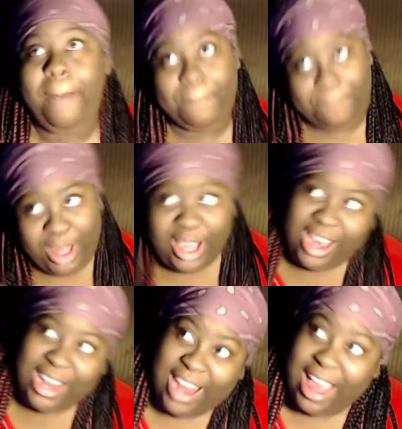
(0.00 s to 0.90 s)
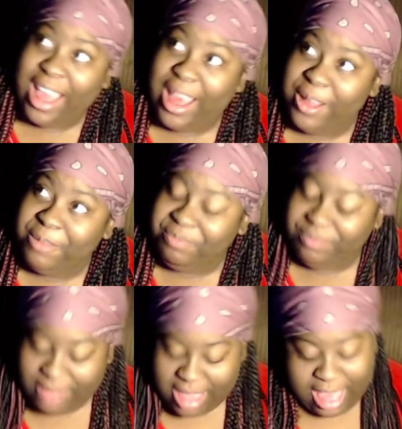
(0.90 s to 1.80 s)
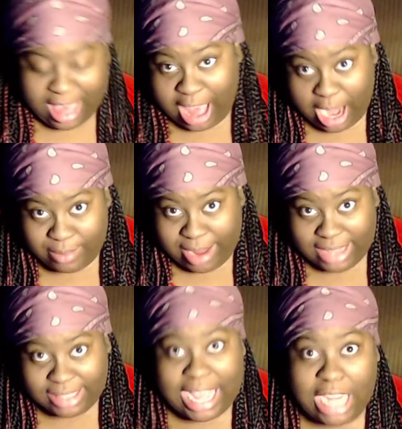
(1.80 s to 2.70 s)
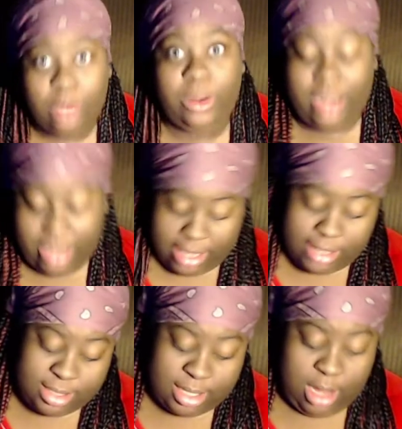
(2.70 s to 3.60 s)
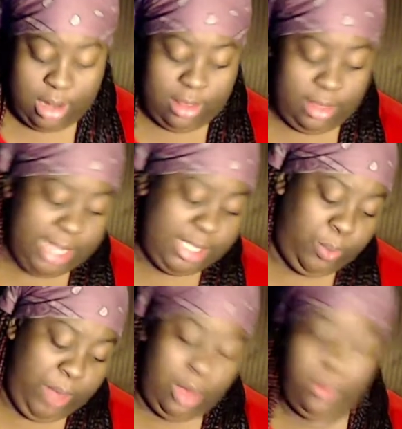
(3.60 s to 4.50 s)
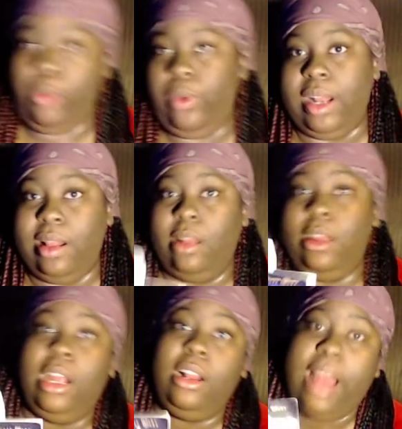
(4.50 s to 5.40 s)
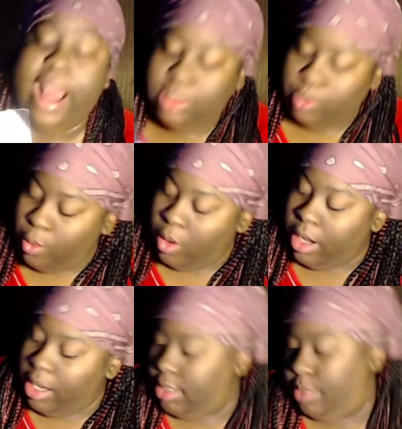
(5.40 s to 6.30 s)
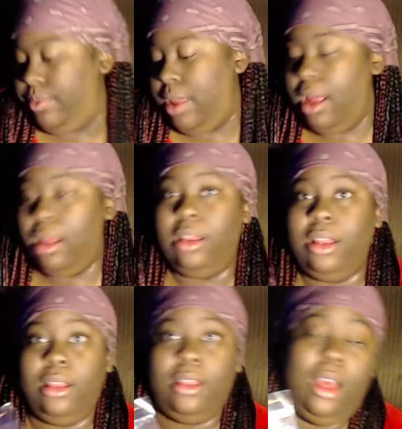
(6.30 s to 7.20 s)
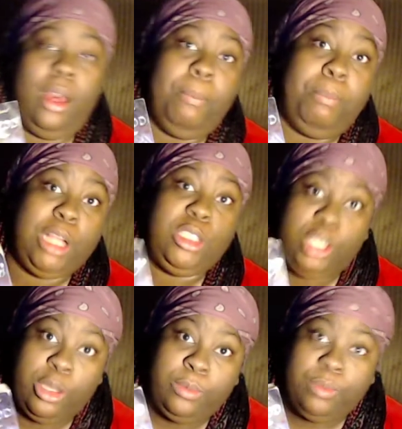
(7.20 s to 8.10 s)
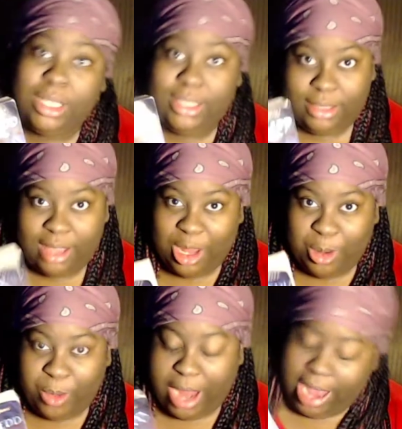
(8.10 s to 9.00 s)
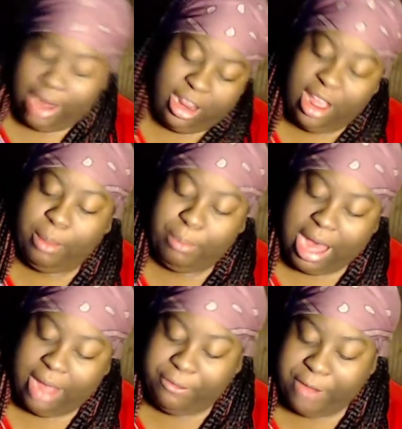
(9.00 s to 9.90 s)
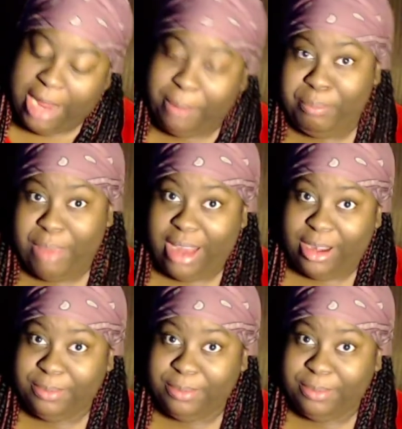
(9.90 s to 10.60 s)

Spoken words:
Book Club. Alright, y'all know what it is. This week we're reading The Looking Glass Wars, the book 2, Seeing Red by Frank Better.